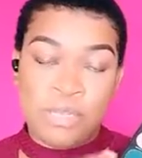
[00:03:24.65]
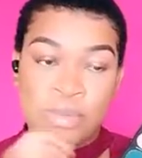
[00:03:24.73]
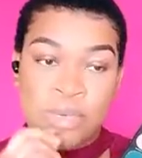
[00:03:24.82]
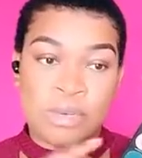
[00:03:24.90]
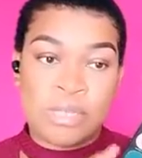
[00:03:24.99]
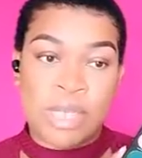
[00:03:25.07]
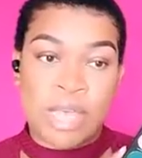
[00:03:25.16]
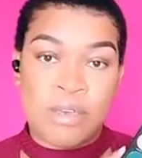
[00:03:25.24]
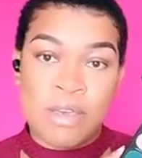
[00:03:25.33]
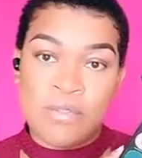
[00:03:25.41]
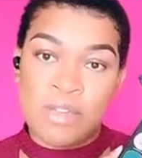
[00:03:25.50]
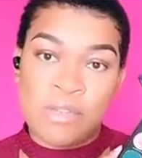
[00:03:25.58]
because I
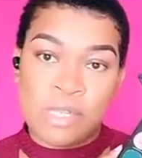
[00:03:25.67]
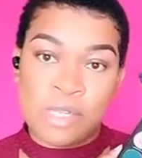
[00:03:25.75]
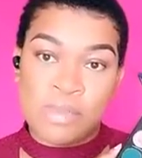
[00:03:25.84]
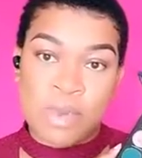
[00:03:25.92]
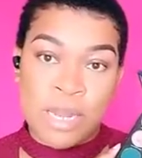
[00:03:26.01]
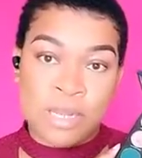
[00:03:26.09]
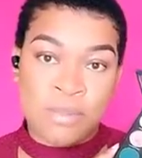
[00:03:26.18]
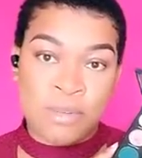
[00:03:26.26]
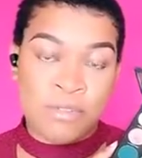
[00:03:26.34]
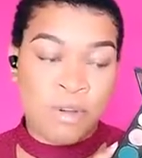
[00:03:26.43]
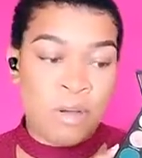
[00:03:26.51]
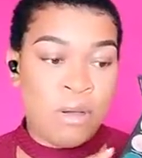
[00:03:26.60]
have used this palette
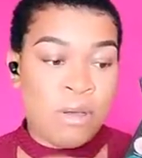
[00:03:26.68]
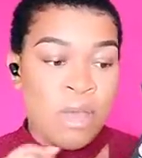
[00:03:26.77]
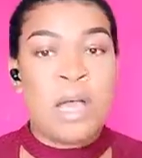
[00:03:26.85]
before.